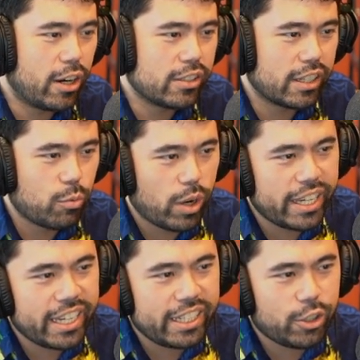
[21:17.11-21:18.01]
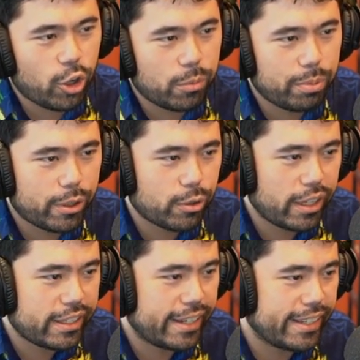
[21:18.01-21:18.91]
He's like, why can't he carve a blunder
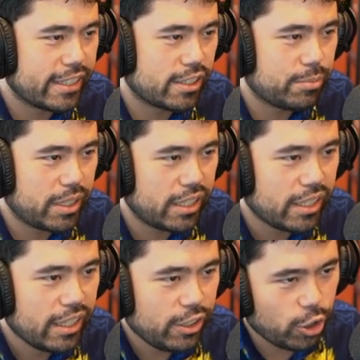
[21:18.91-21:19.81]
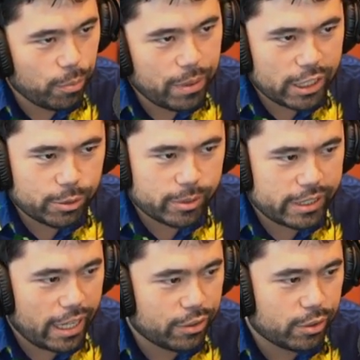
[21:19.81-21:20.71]
like that against me? You know, Benjamin's
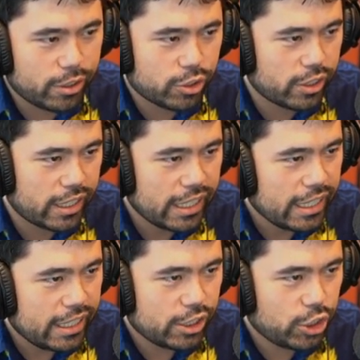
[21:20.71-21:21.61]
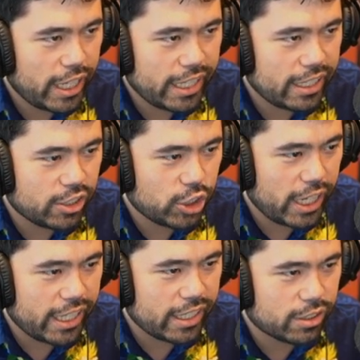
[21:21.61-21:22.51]
out there and he's just like, he's
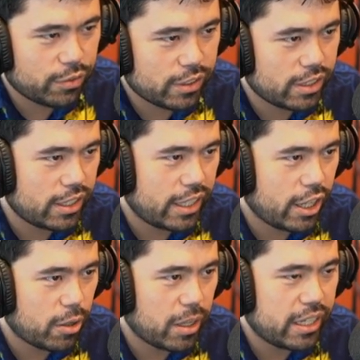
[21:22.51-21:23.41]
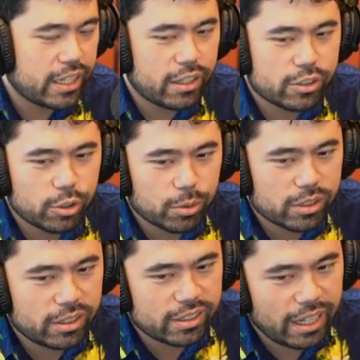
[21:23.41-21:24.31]
shaking his fist at the air right now. Let's go rook
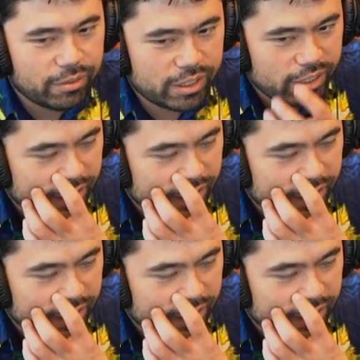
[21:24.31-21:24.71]
c7.